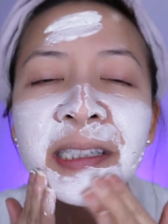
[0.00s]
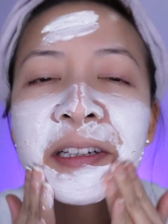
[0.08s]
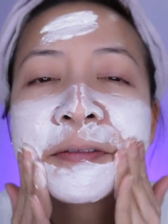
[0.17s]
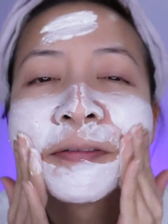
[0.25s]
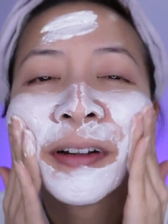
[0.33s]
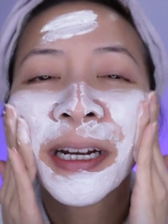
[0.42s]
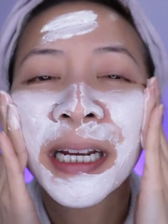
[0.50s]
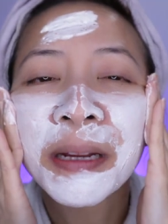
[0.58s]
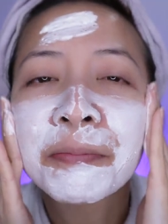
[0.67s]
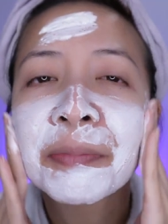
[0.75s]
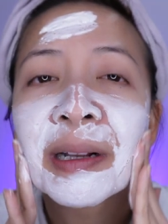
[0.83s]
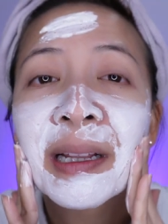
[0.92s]
a very
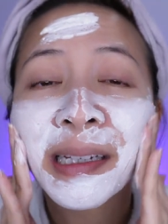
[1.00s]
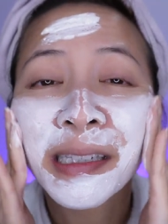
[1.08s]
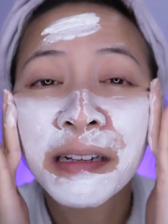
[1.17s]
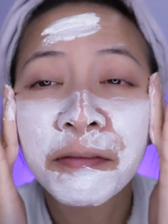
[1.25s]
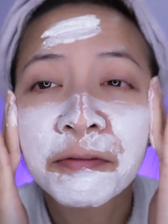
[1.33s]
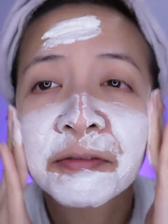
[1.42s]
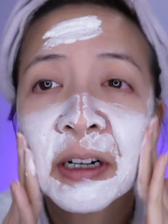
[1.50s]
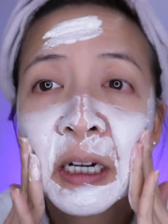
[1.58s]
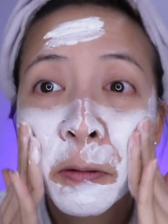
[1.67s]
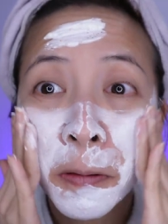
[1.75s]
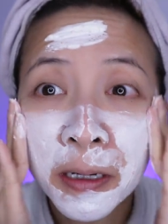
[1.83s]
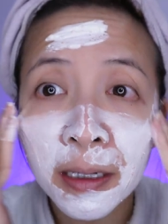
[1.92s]
pleasant
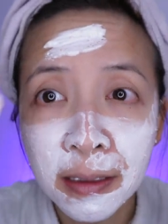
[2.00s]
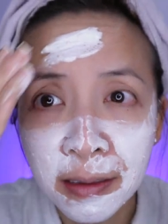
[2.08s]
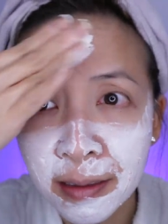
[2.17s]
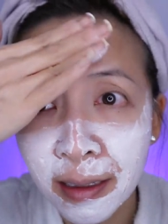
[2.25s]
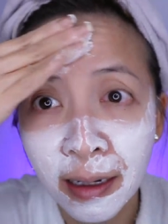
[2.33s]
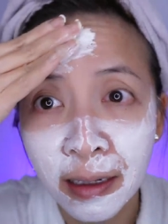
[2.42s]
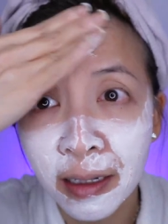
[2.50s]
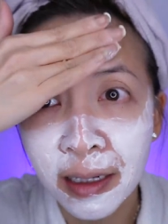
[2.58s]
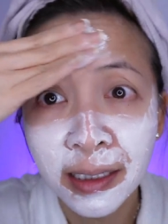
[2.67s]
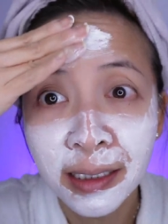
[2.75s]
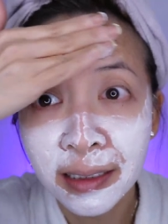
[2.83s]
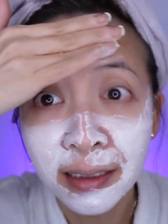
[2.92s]
fragrance I
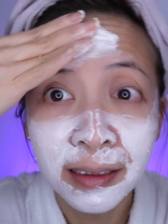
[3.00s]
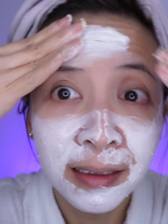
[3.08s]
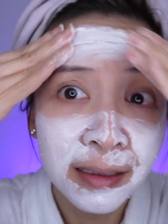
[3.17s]
like.